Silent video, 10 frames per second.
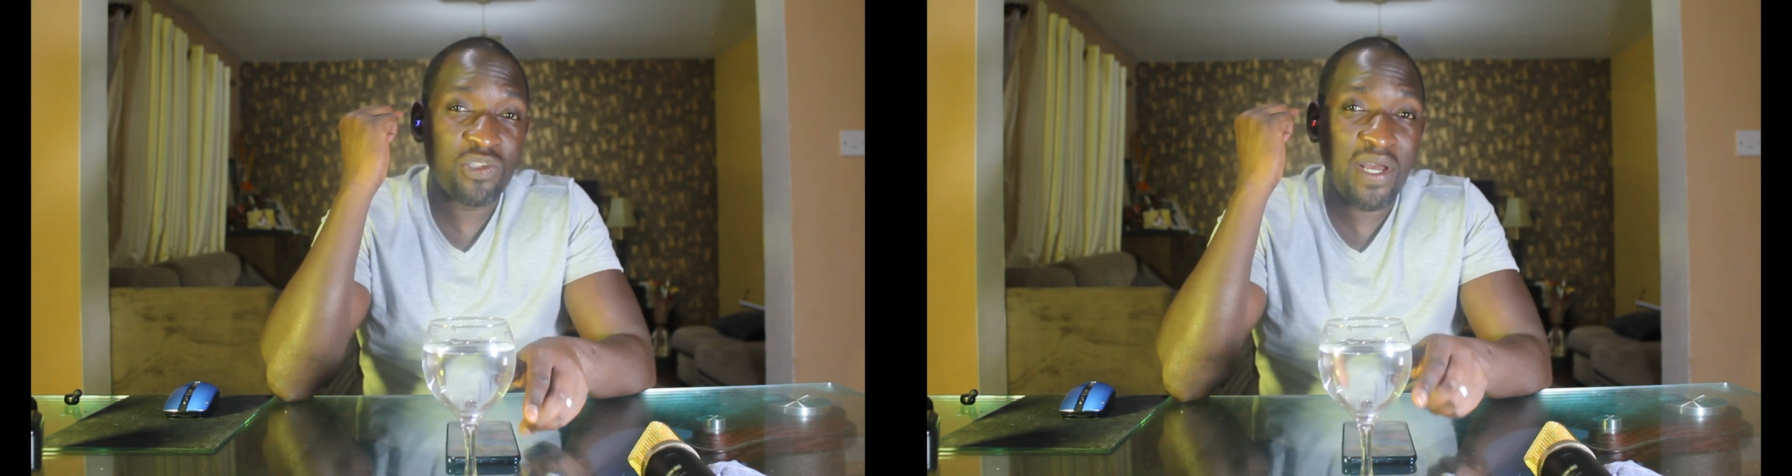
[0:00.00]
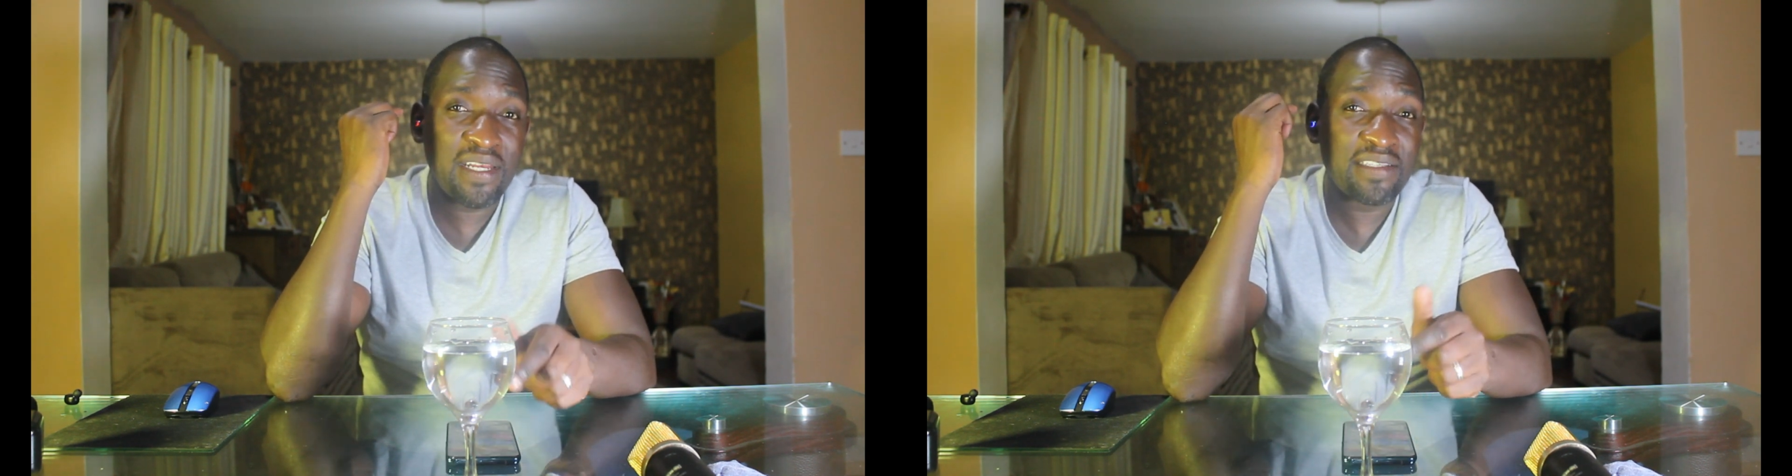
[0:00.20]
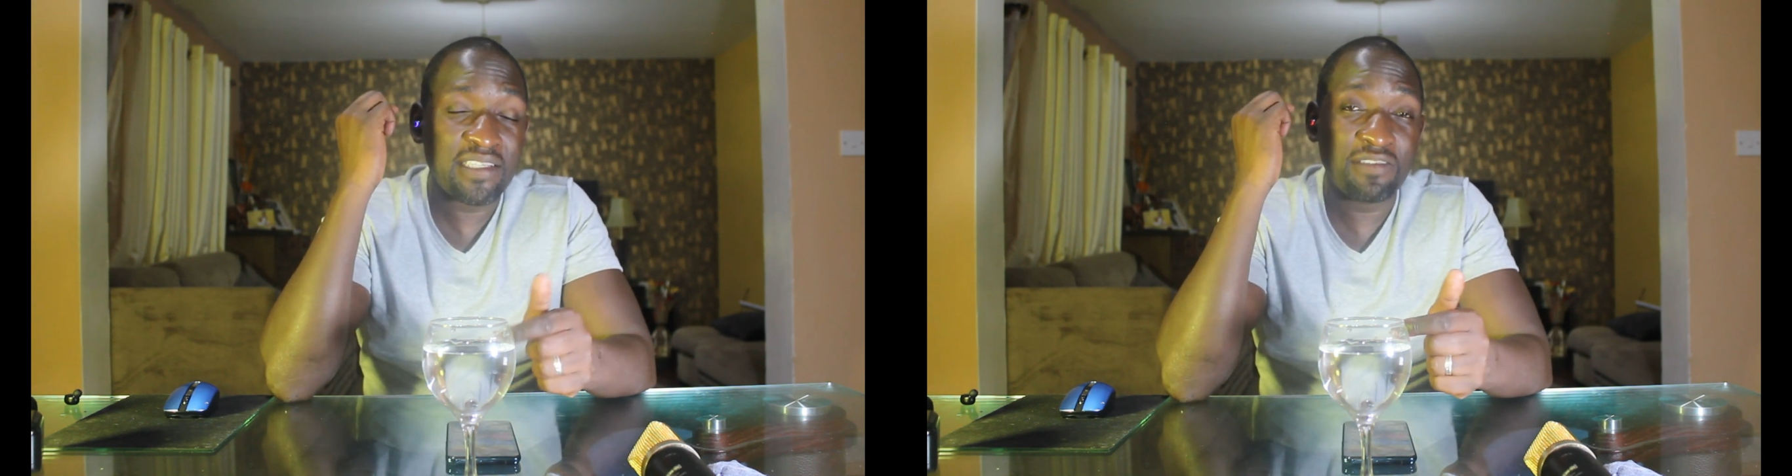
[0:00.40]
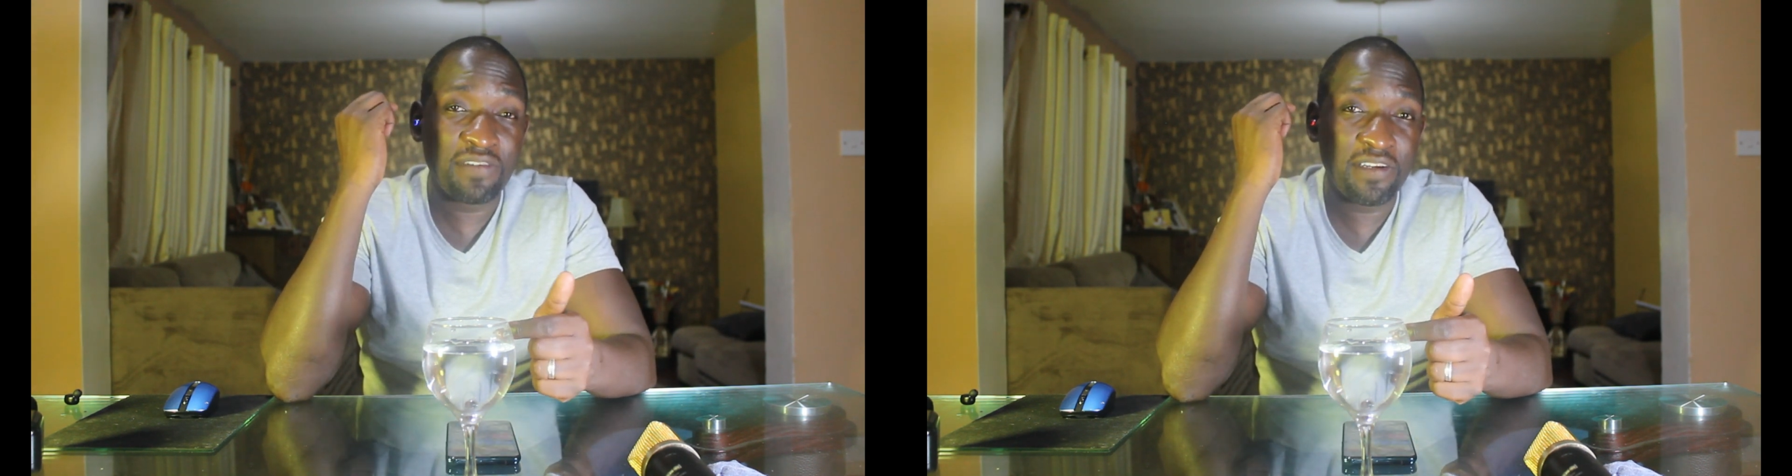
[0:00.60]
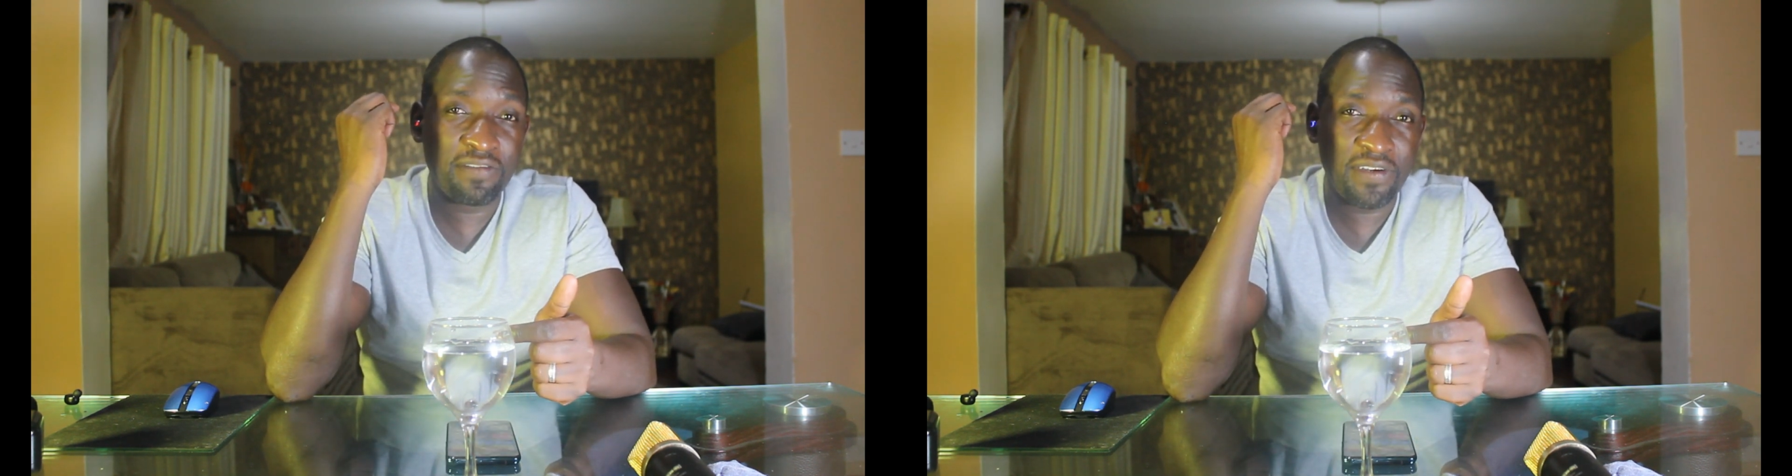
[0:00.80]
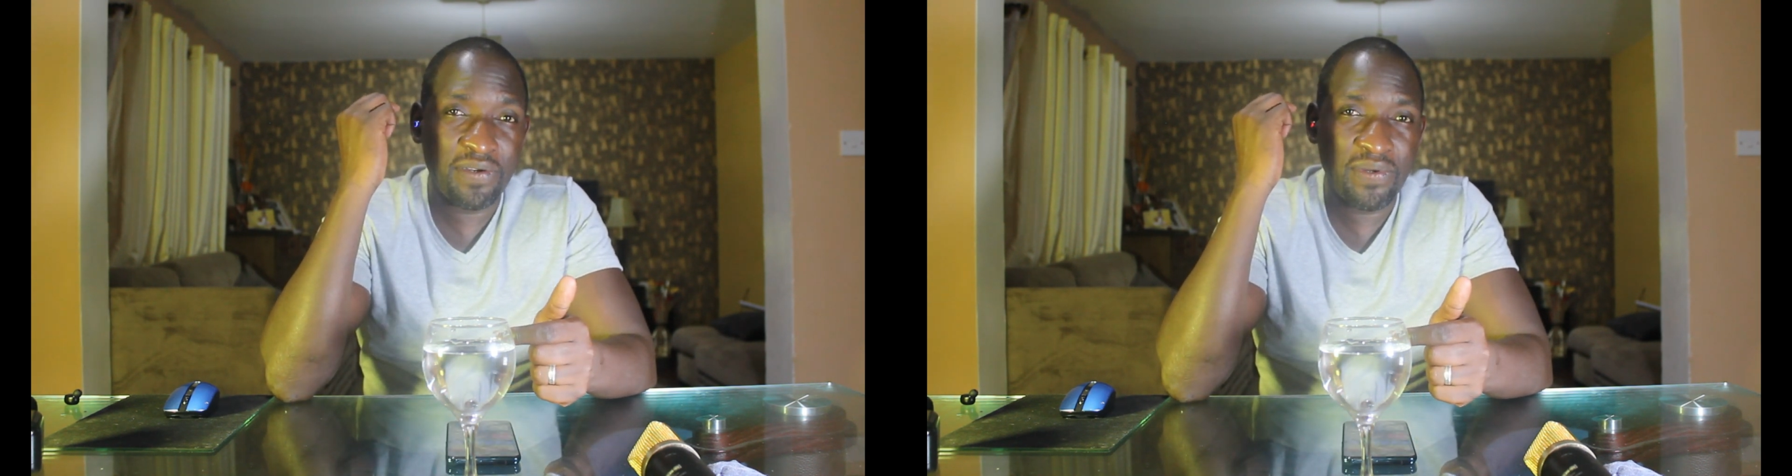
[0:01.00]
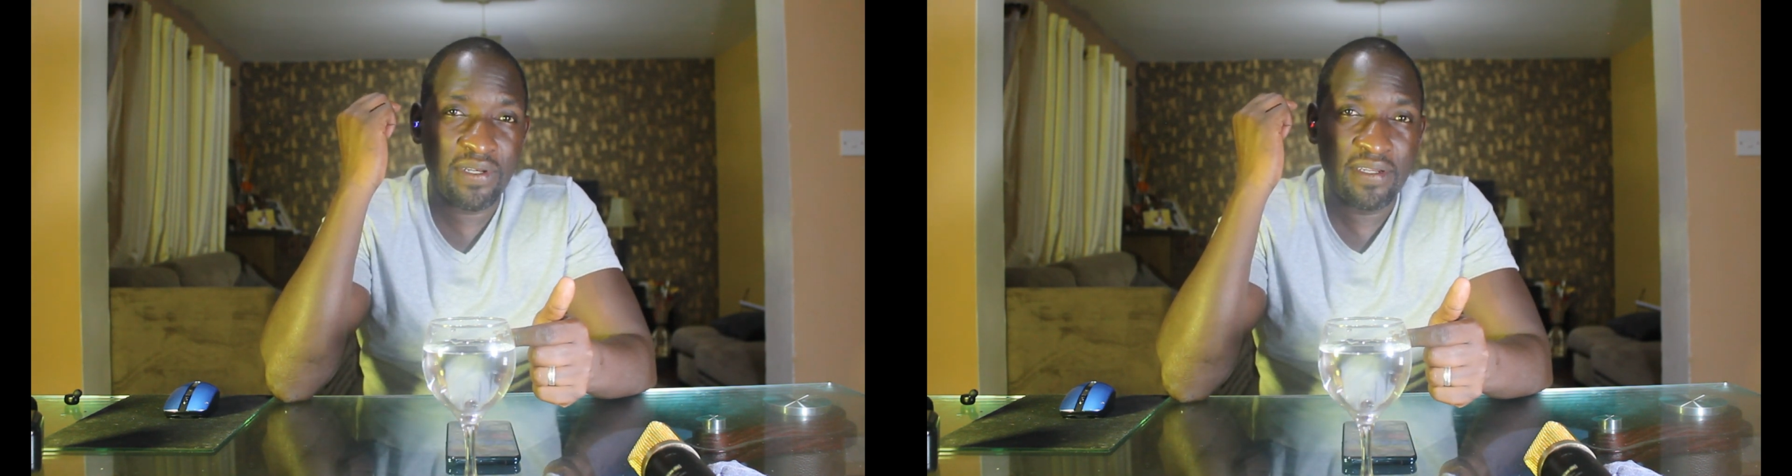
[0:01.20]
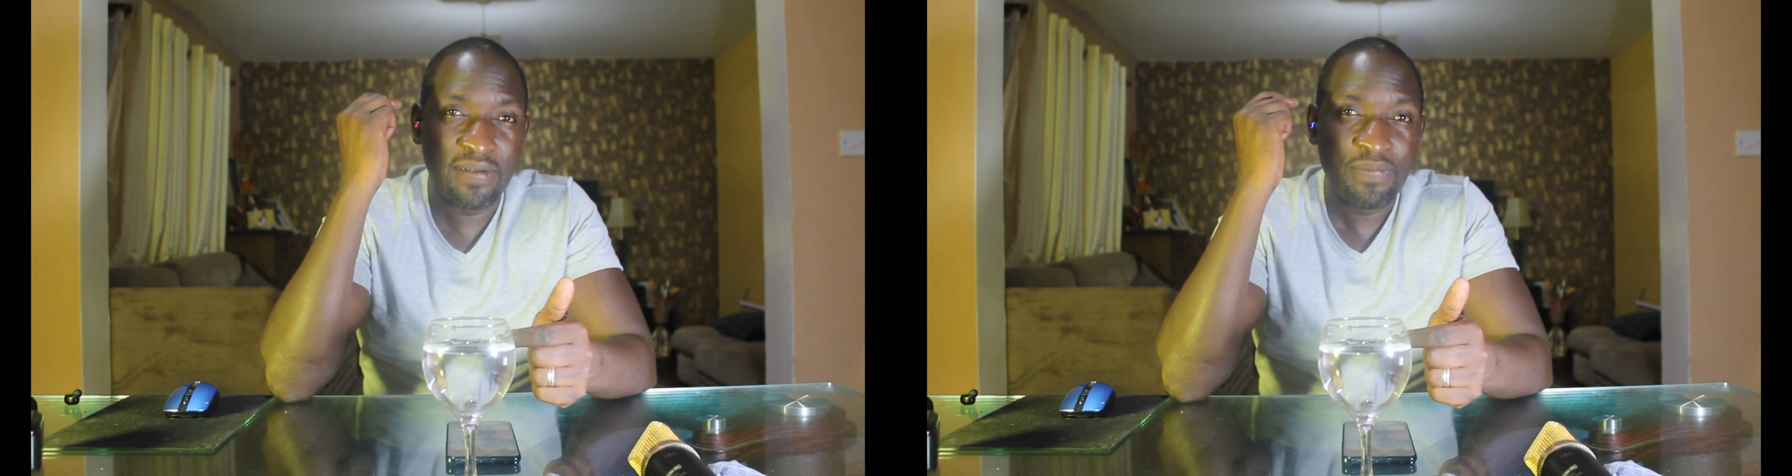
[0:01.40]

wireless is very, very good.